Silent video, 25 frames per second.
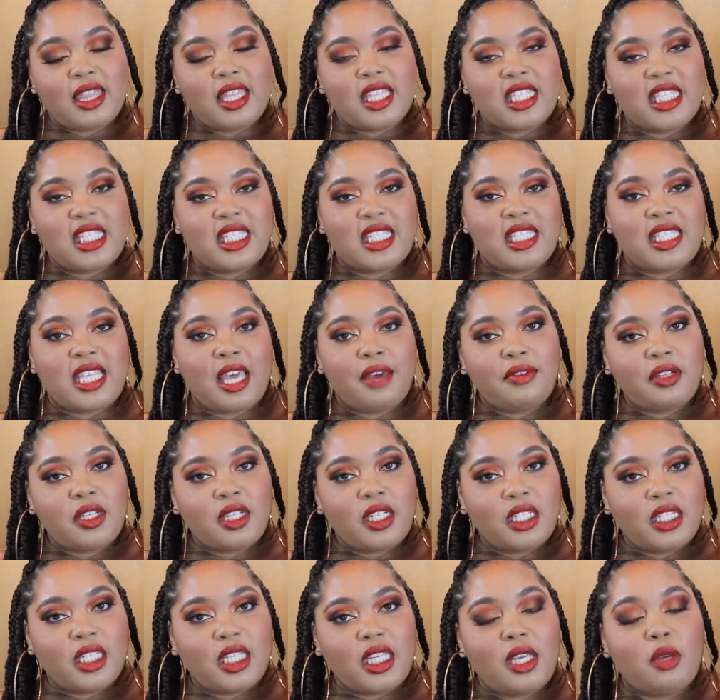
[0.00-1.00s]
and this is
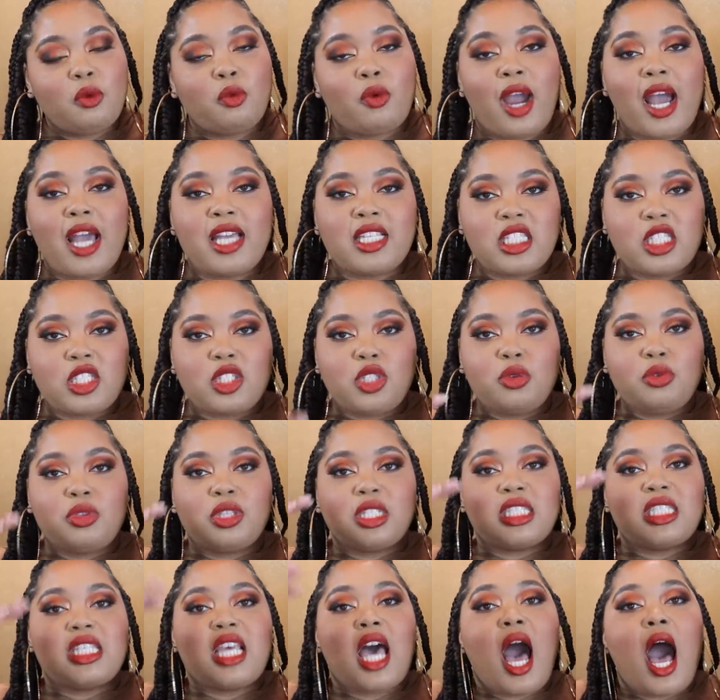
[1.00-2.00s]
definitely rising to
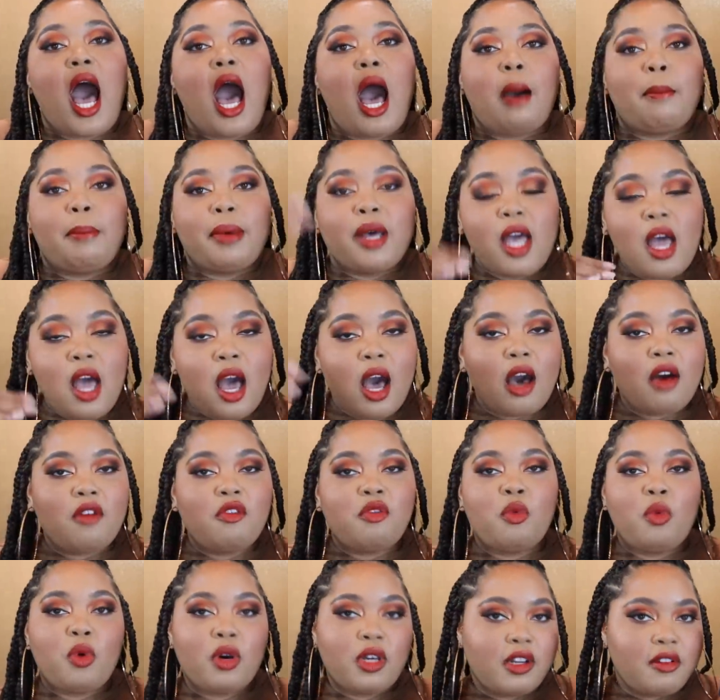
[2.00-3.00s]
the top
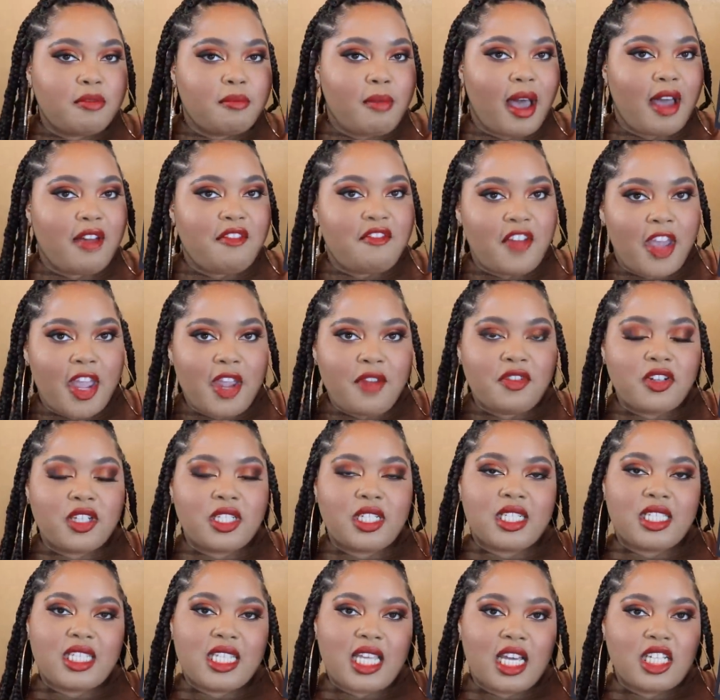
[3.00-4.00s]
of one of my
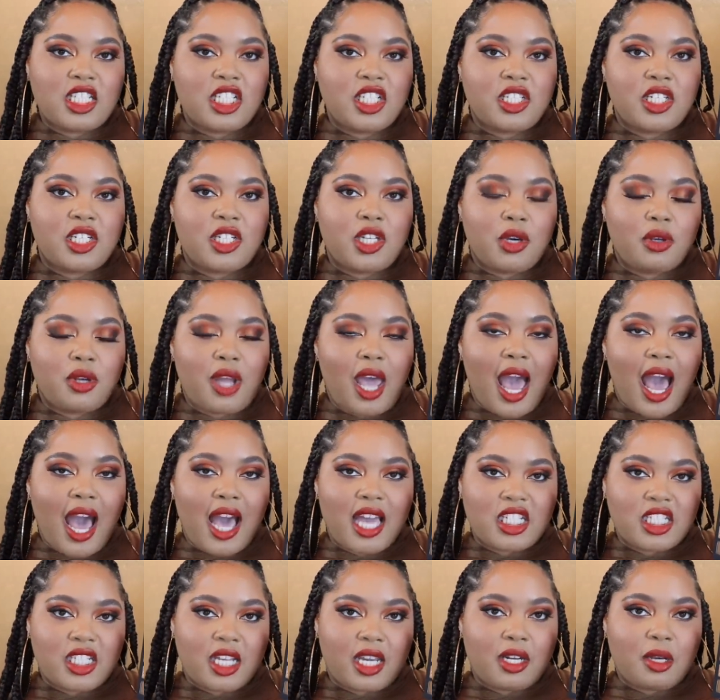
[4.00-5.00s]
favorite Natasha Denona
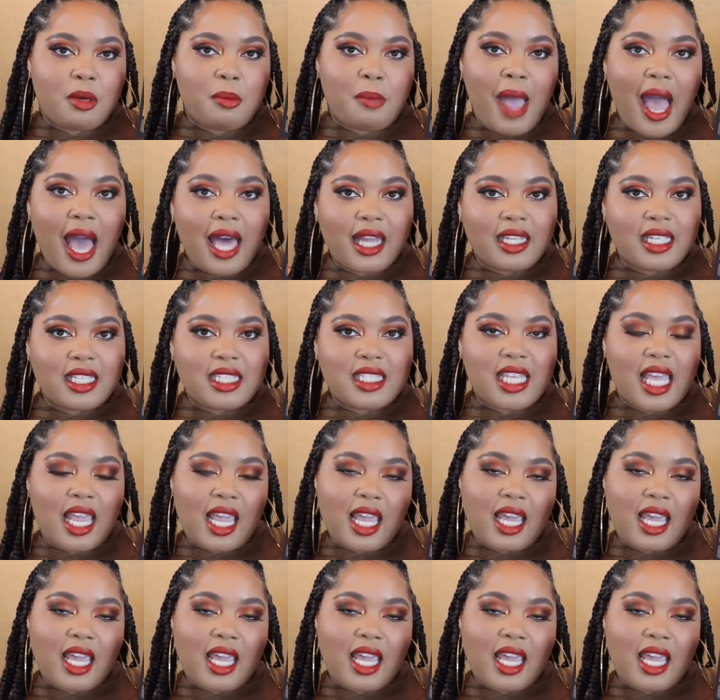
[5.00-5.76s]
eyeshadow palettes.